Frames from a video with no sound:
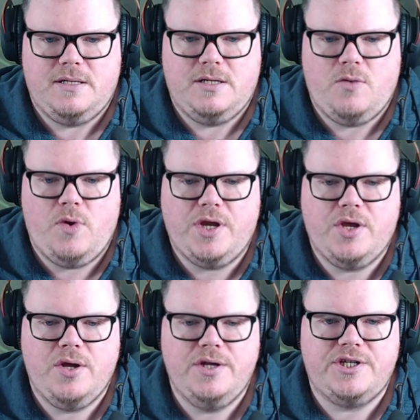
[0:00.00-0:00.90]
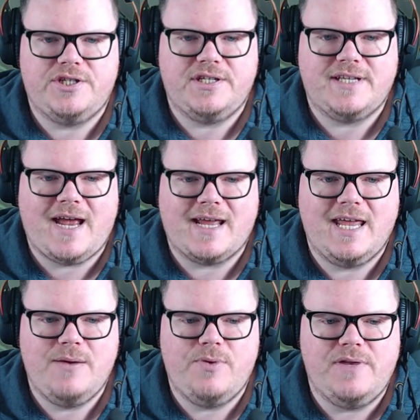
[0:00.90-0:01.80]
We could just attack
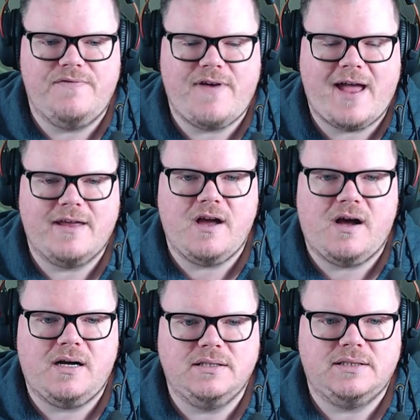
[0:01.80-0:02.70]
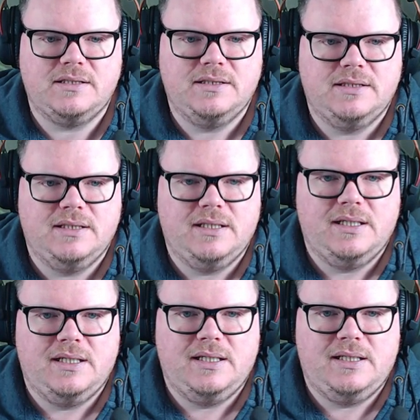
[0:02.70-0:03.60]
in with Vanguard.
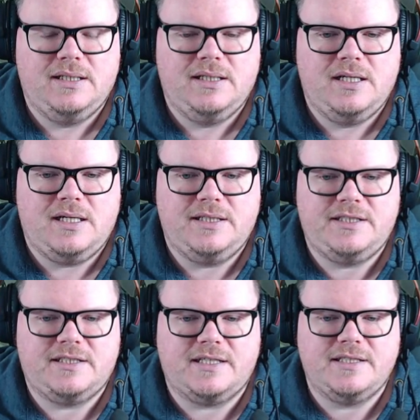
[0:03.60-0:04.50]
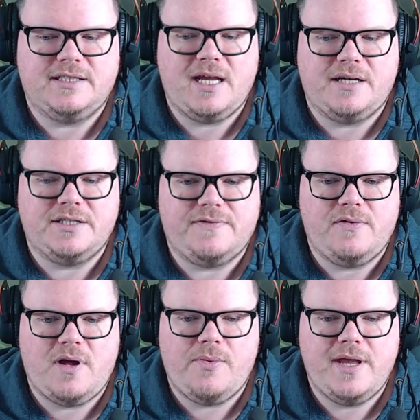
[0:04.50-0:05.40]
It just doesn't sit. I just feel
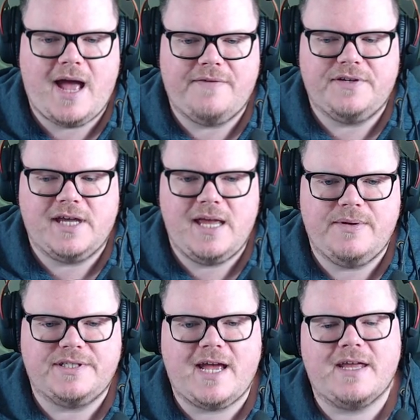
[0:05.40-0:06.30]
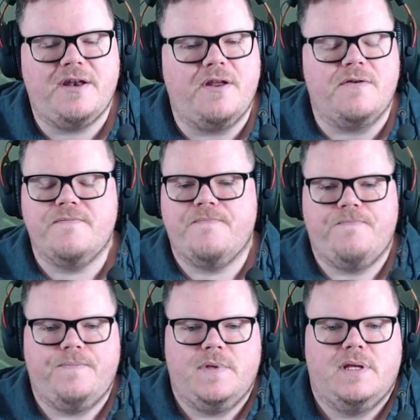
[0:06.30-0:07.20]
like we have to keep attacking though.
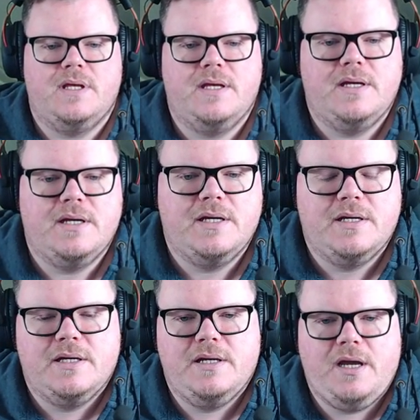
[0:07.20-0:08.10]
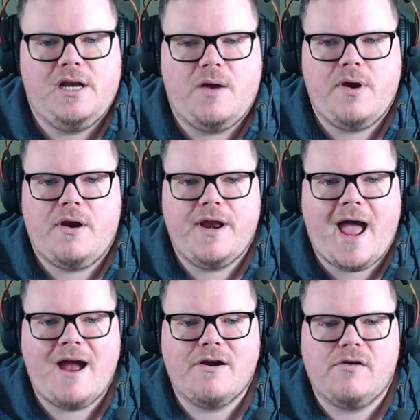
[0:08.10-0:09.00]
You know, we are an
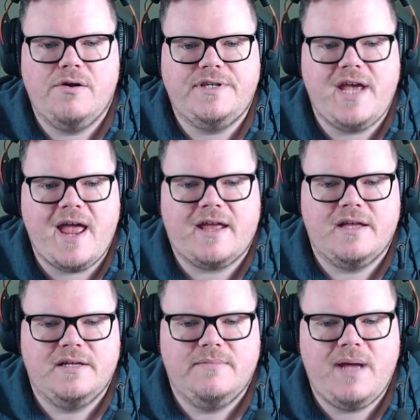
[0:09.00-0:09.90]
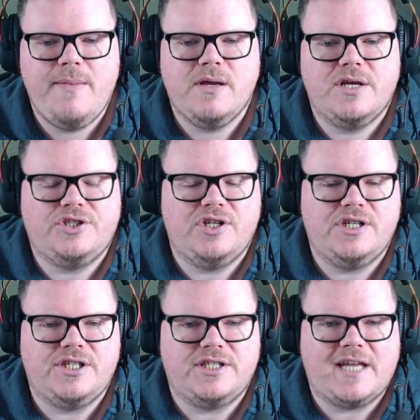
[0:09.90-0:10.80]
aggro deck. Maybe you should
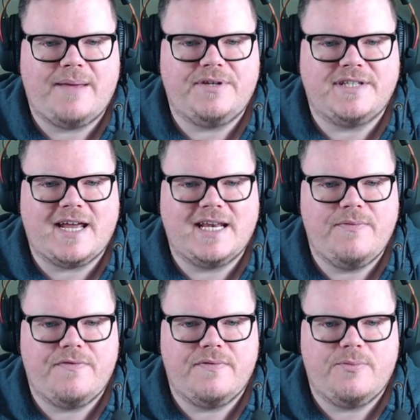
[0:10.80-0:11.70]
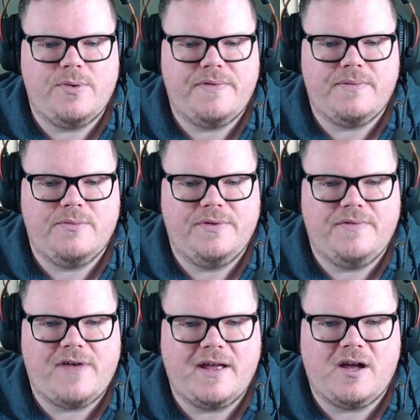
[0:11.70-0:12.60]
have just kept attacking him with the
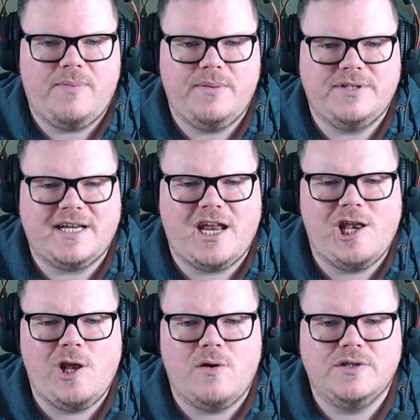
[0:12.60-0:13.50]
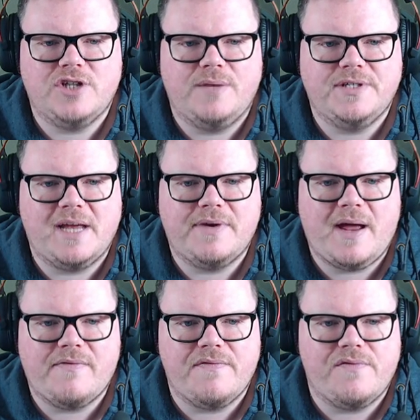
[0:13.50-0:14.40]
Vanguard, but it would take a long time to get him
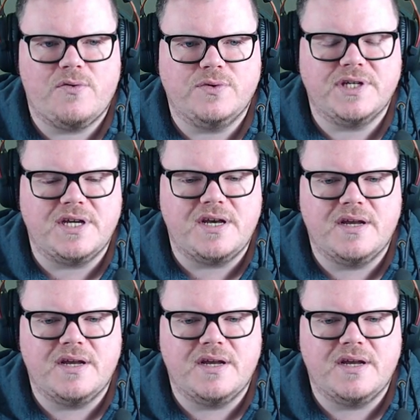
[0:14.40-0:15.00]
down from 14.